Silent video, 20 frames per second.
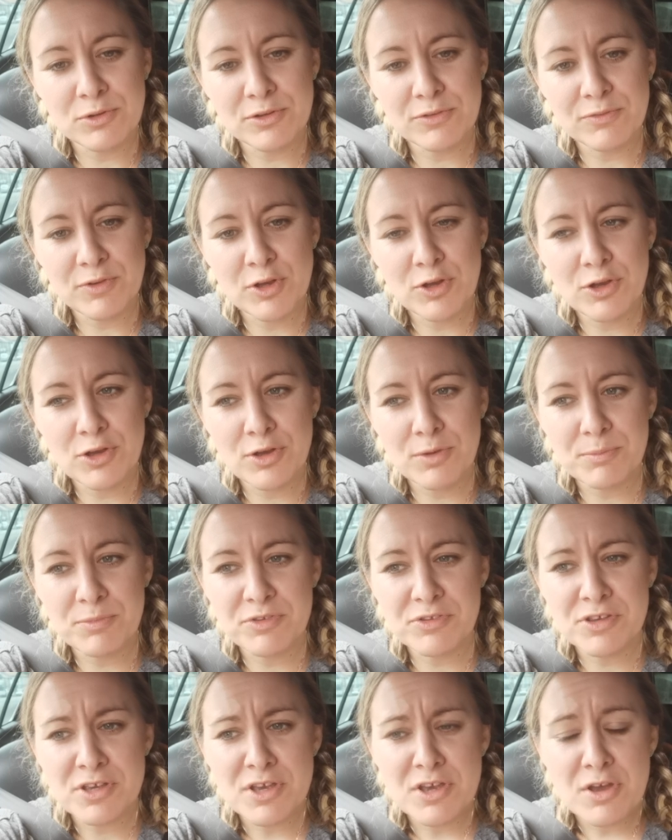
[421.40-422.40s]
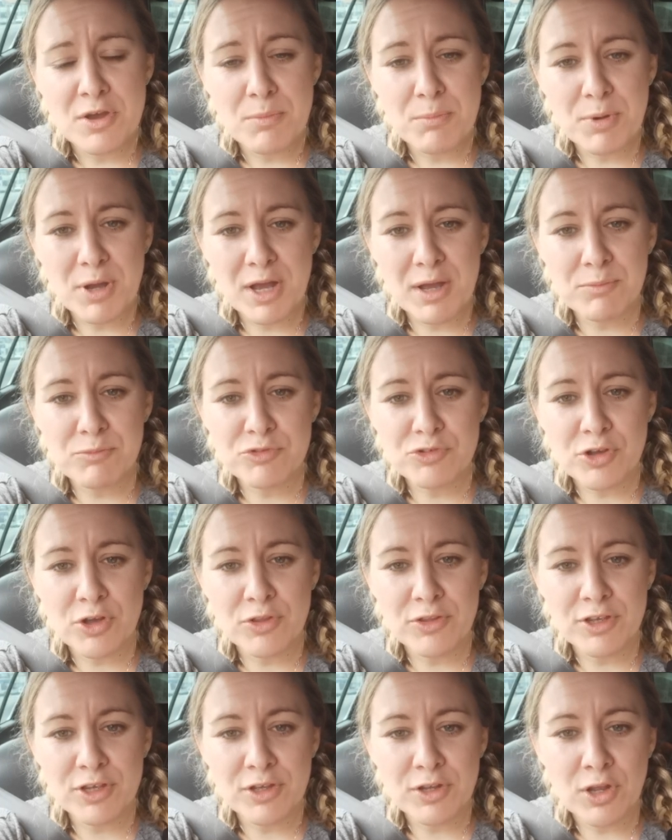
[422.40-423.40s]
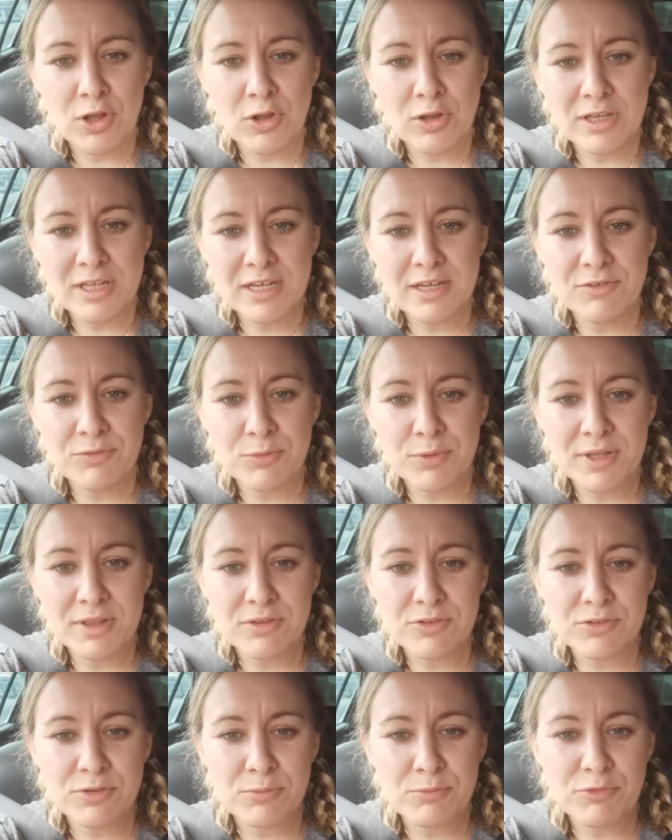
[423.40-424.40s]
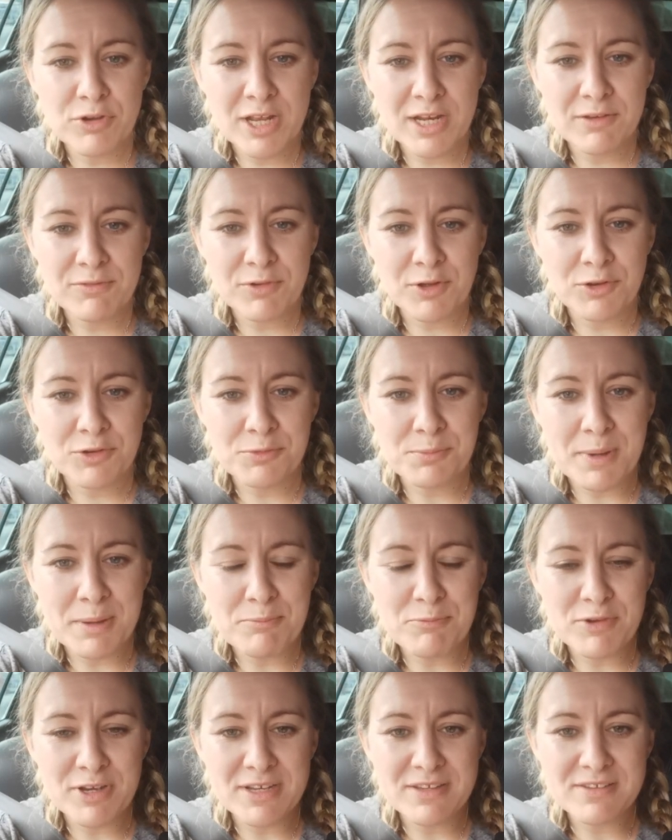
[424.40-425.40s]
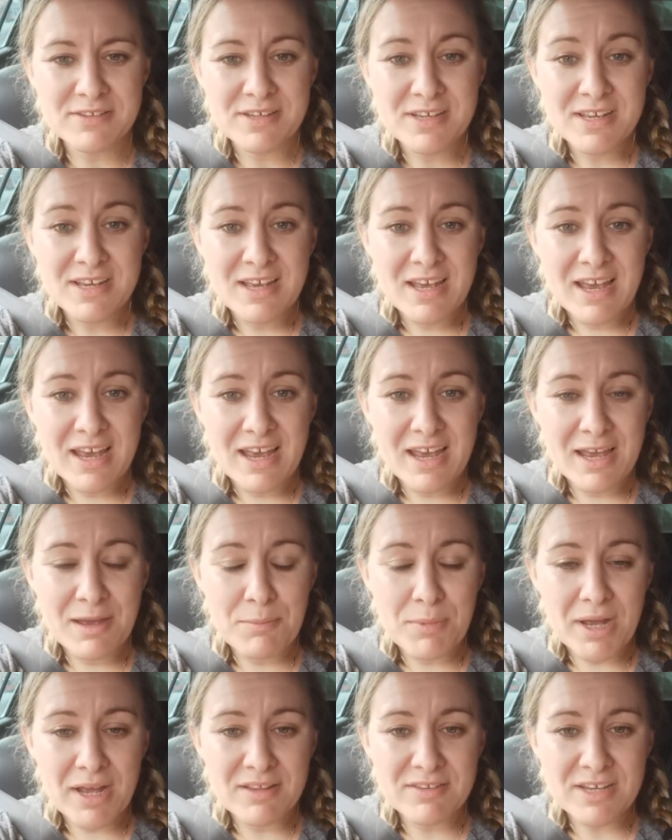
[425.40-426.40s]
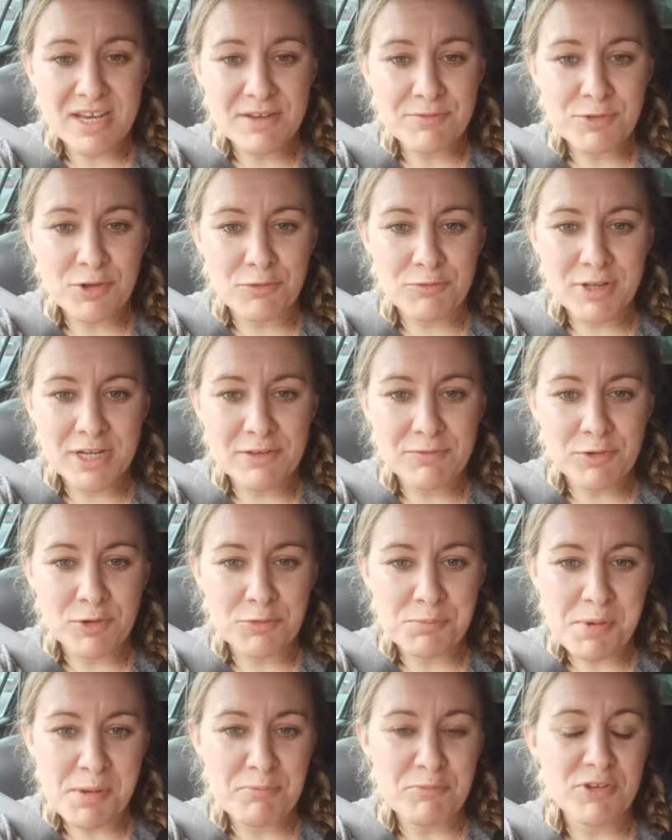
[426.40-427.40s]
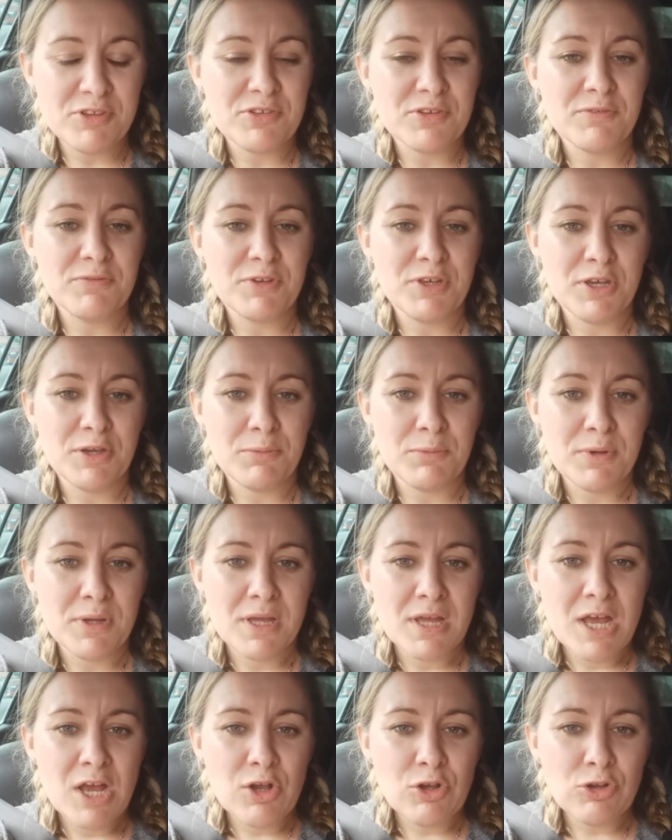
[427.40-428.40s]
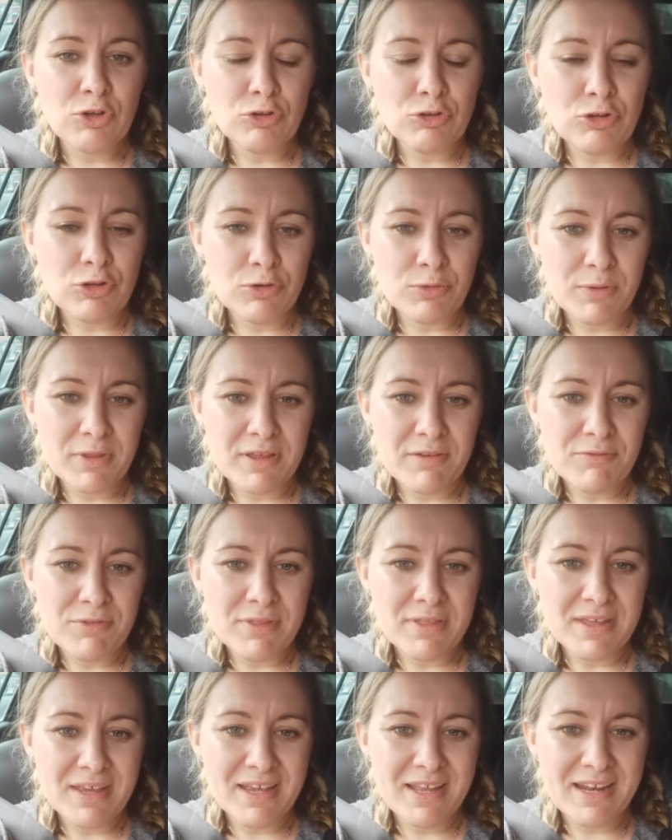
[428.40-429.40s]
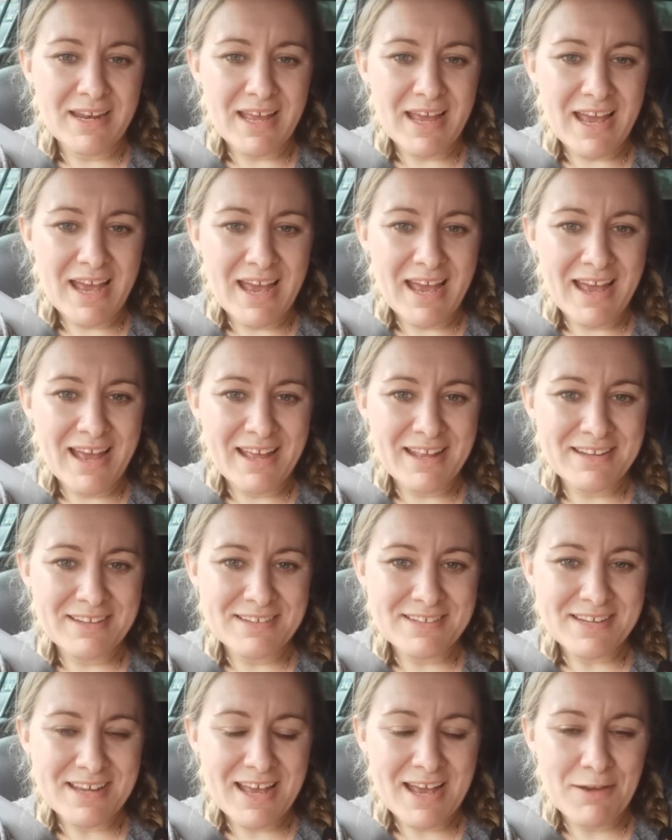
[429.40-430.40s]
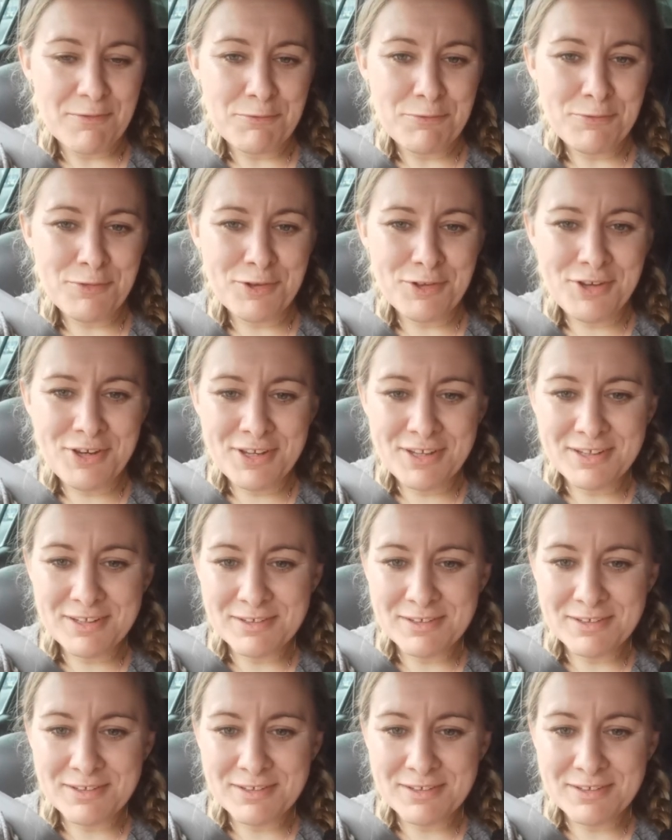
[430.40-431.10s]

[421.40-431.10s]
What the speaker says: would have hoped, but I'm sure that you'll all leave with some really fond memories, as I've got really fond memories of you. Good luck with everything and have fun.